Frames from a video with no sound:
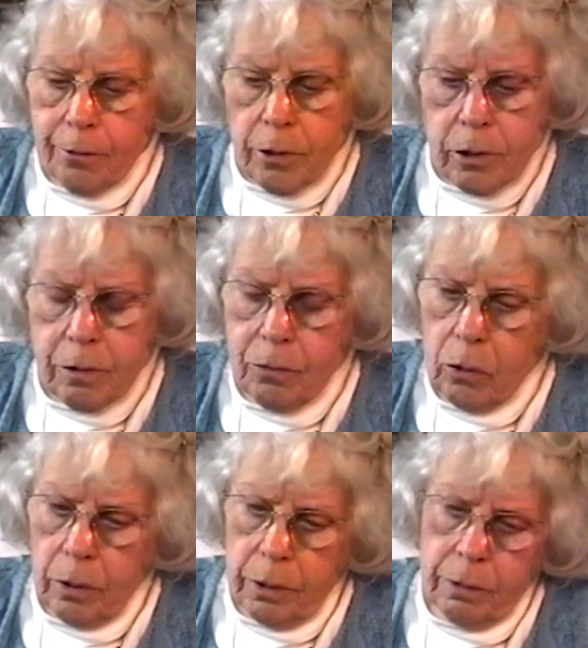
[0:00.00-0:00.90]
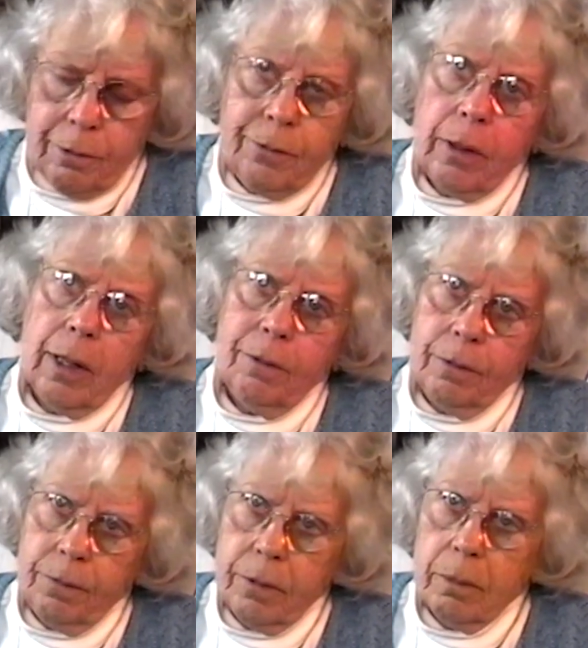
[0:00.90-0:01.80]
first of all, there are 5
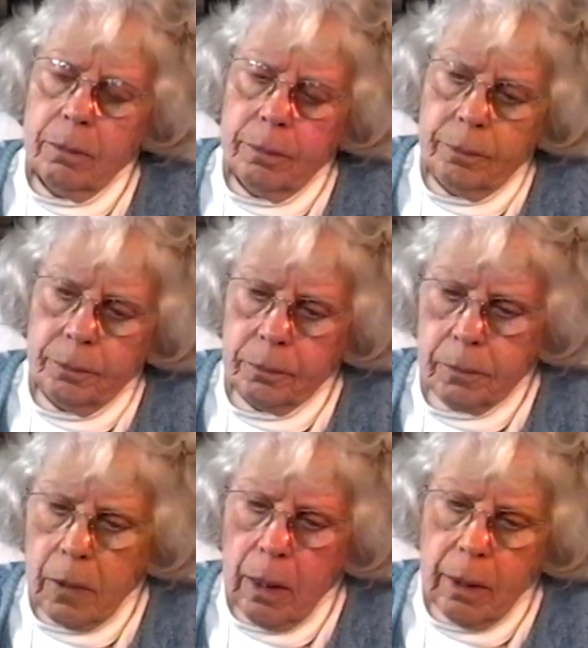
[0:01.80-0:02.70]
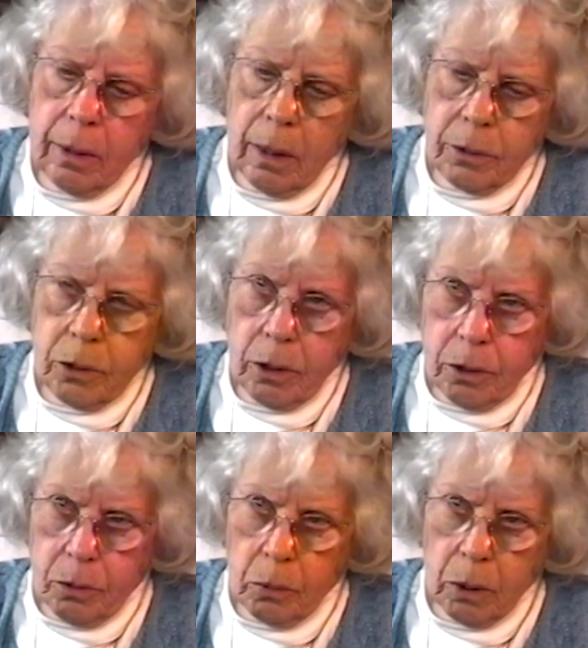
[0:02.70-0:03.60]
of them, and not
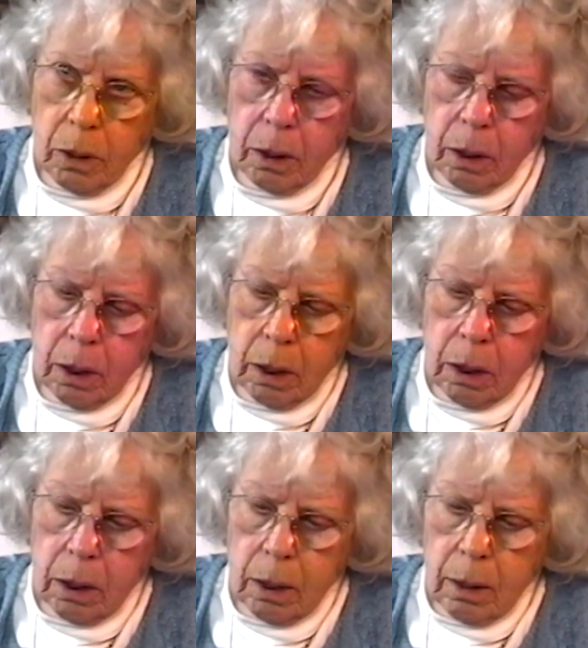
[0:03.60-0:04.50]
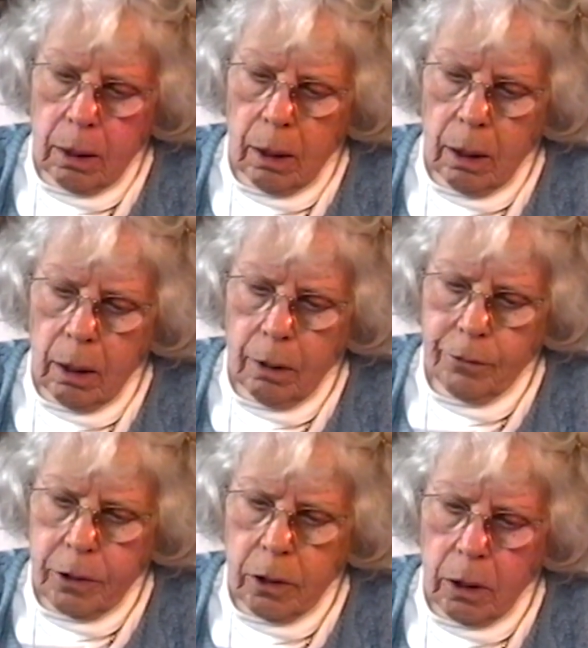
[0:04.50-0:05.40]
just one
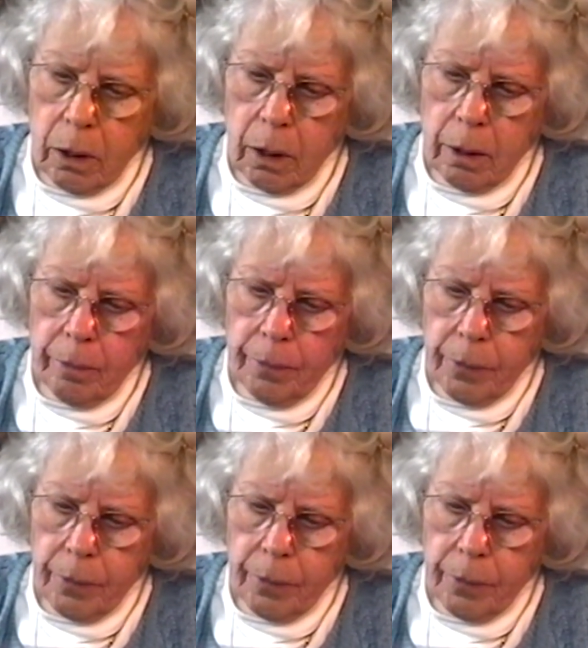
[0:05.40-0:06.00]
avatar.